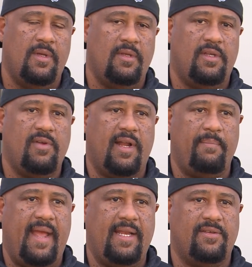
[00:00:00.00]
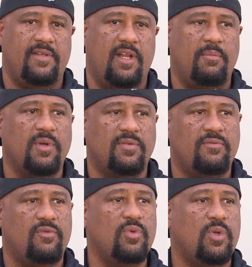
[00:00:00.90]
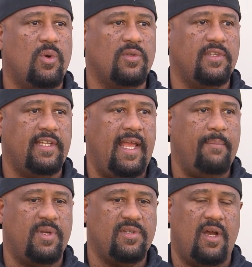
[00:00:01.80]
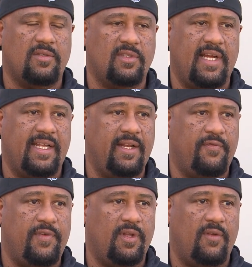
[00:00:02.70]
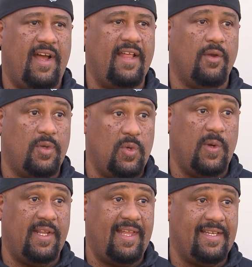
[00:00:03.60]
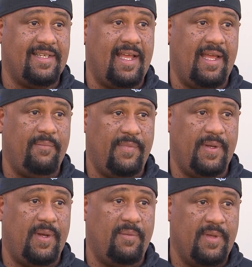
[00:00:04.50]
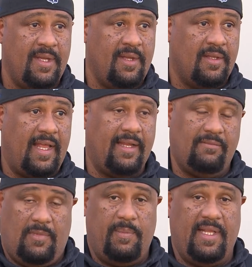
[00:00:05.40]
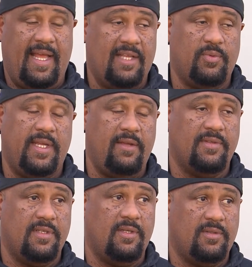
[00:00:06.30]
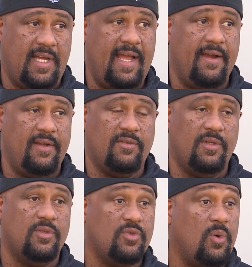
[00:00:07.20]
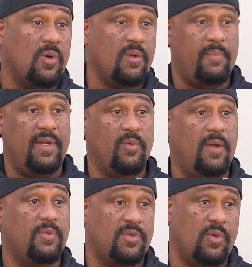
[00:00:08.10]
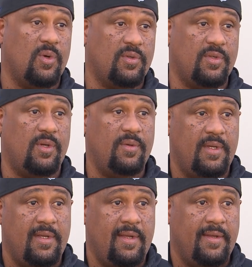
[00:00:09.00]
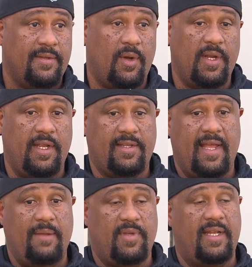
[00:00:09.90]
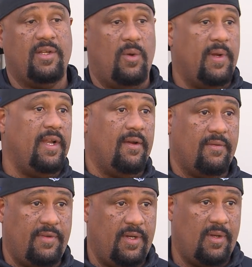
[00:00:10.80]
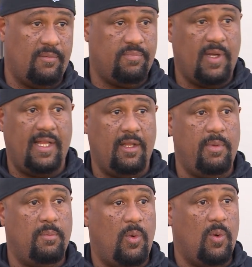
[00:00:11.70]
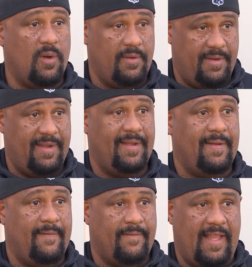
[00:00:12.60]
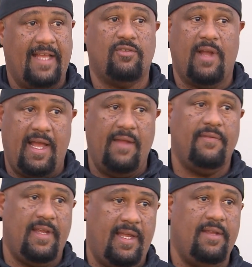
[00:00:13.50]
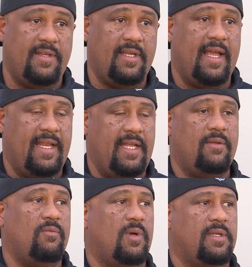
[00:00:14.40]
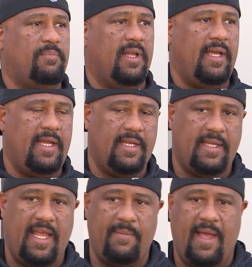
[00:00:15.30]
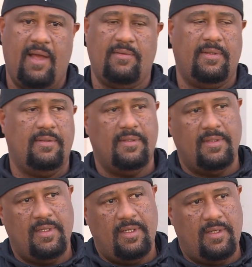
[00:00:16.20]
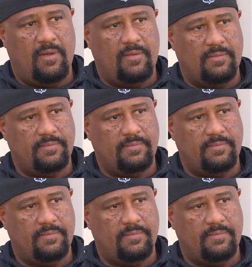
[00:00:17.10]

you try to manage the numbers through the course of the game, but you also got to get a feel of how they're doing at that time, you know. Like, I mean, last week he was a little tired. He was a little sore. I mean, ribs were sore. So Tony at times had to go in there, you know, probably a little bit more. Yeah, last drive, I think. Last drive. Yeah, yeah he, he got hit one play and came out and, you by know.